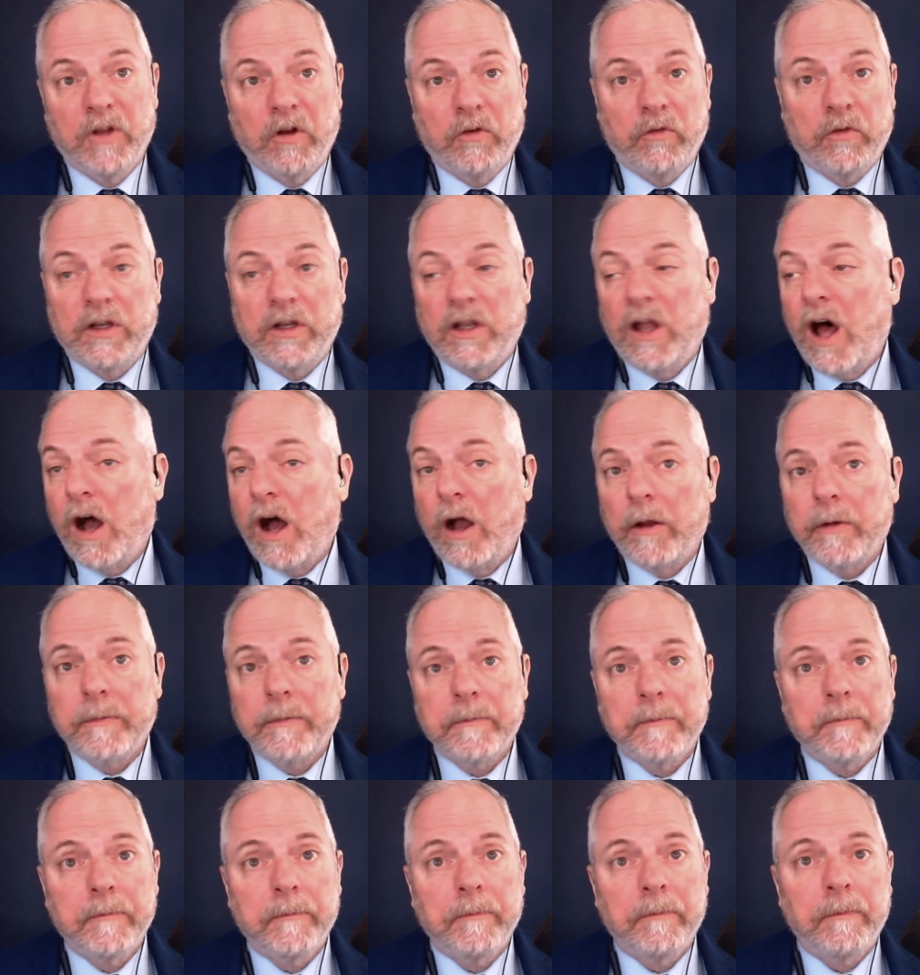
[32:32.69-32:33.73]
for long
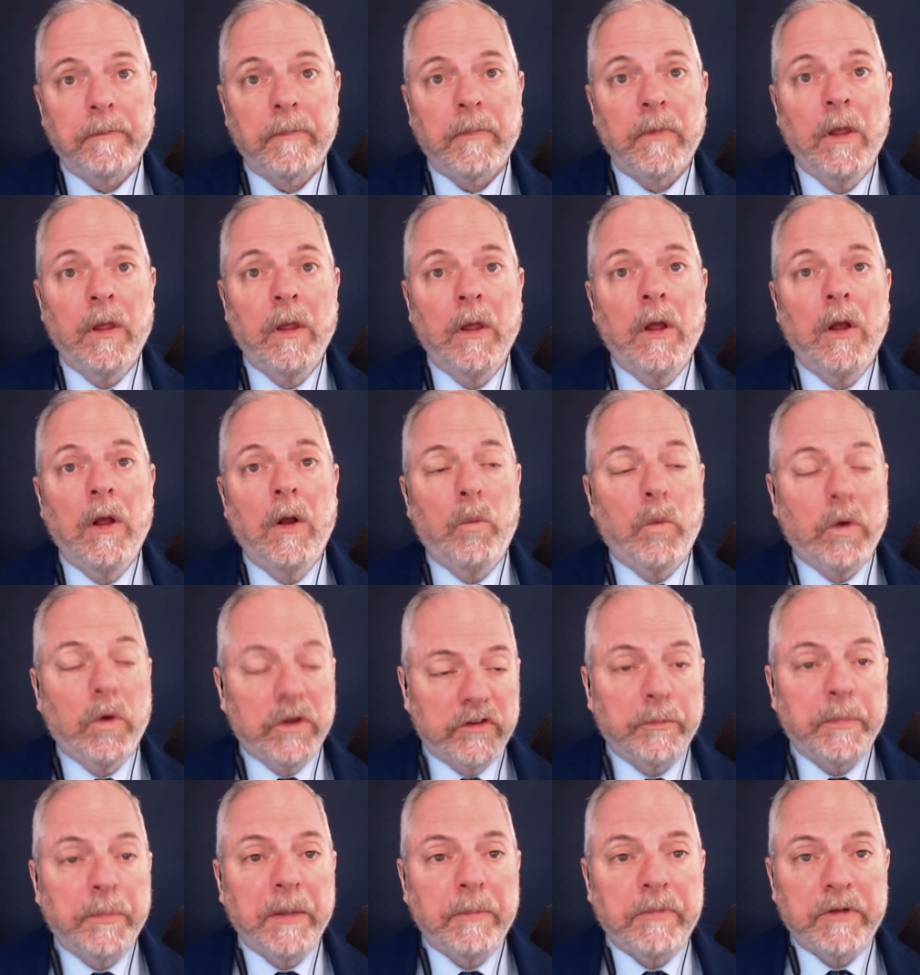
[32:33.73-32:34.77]

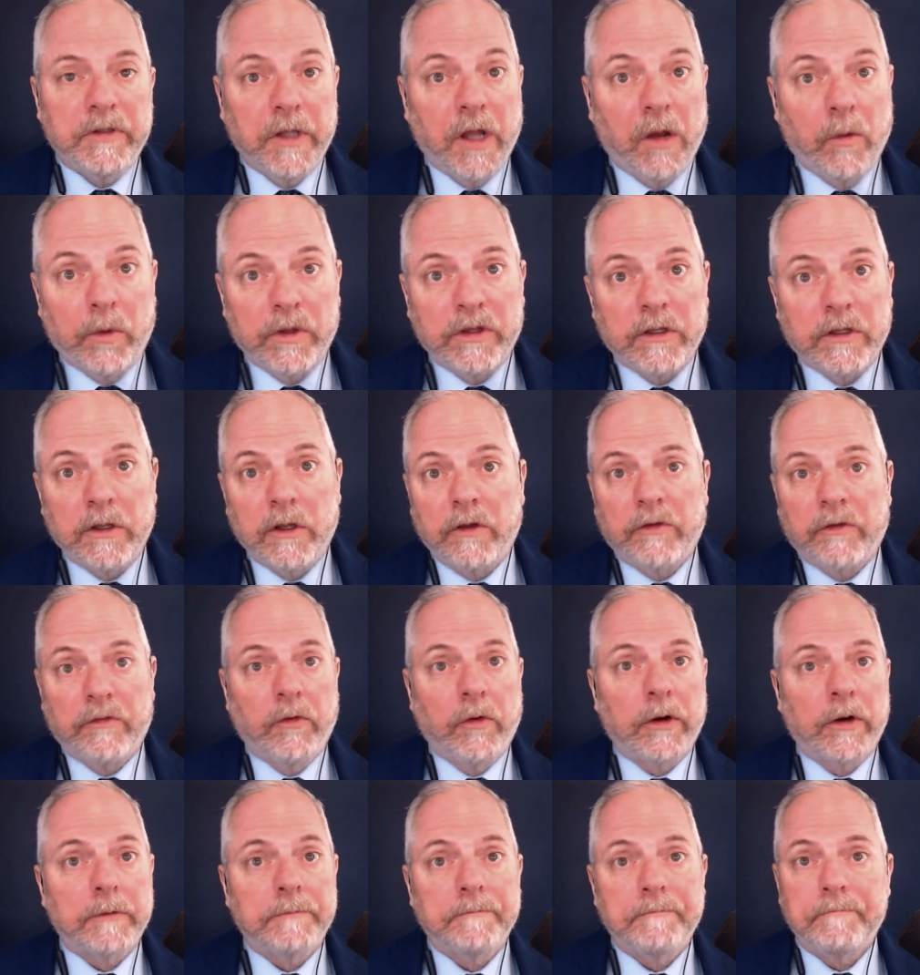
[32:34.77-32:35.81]
once people know what to look
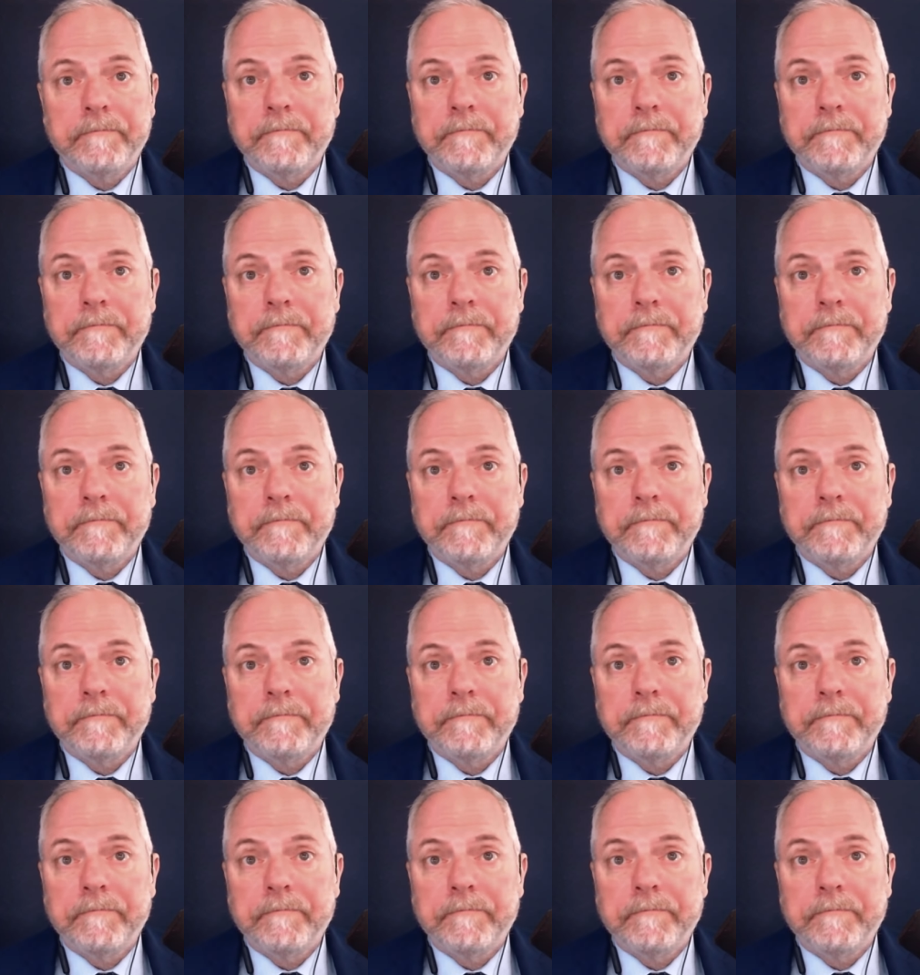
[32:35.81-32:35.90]
for.